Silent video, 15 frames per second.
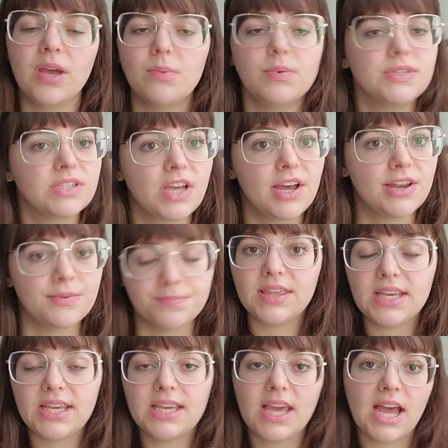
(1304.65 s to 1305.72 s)
It was good.
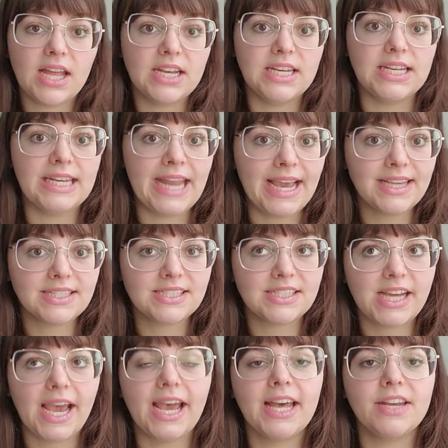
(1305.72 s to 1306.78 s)
The next
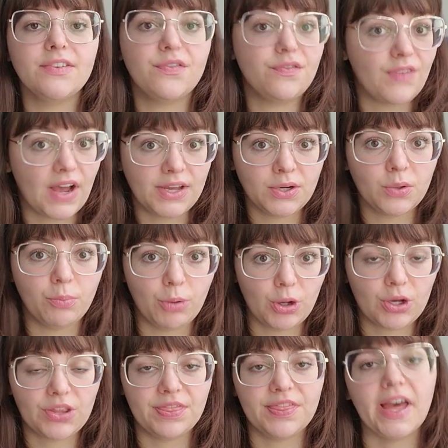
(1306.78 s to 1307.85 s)
and final
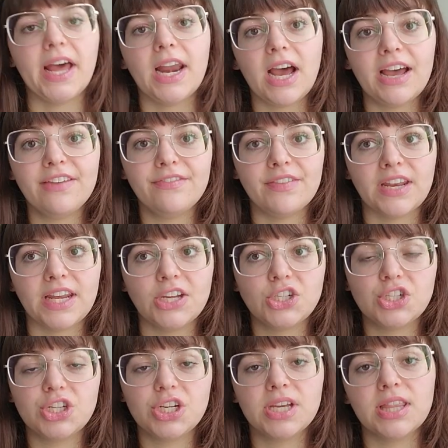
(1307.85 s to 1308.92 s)
book that I
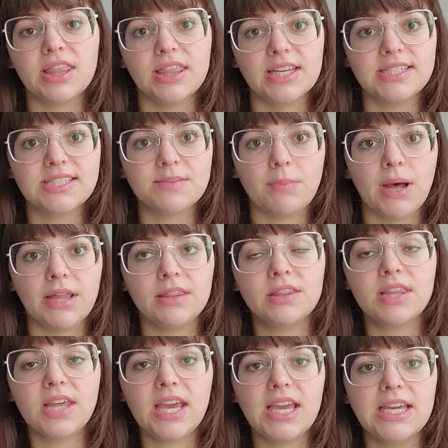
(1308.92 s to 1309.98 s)
finished this
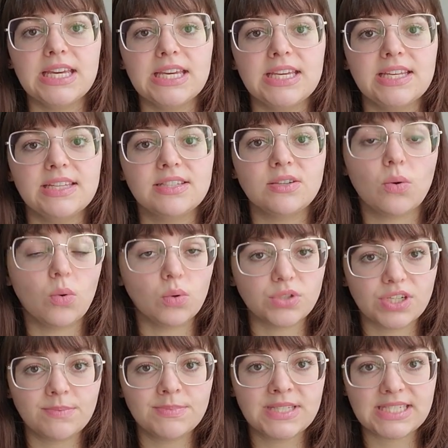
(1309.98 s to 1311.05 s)
month is
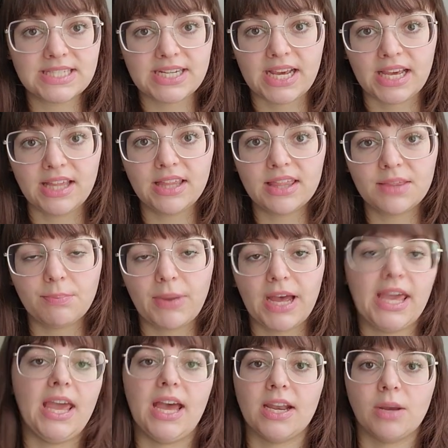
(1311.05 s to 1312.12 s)
Autumn's Tithe by
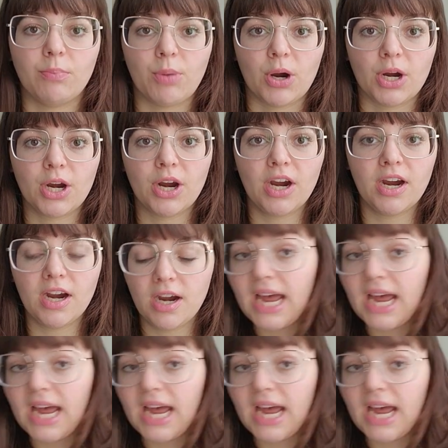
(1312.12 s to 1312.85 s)
Hannah Parker.